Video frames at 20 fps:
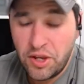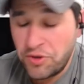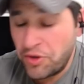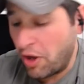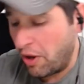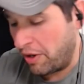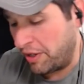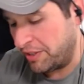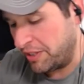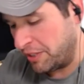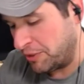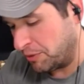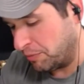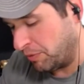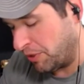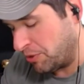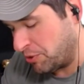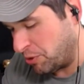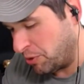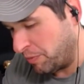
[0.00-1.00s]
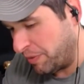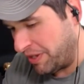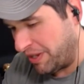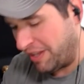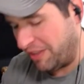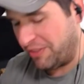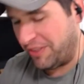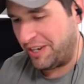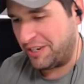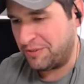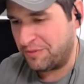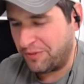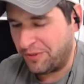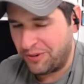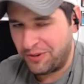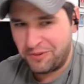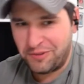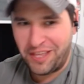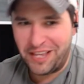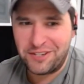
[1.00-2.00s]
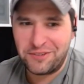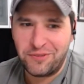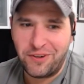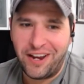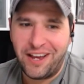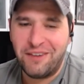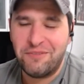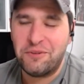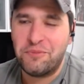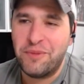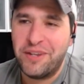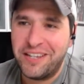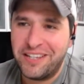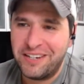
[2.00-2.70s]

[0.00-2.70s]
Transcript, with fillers: No, it's a pleasure to be on. Thanks for thanks for having me.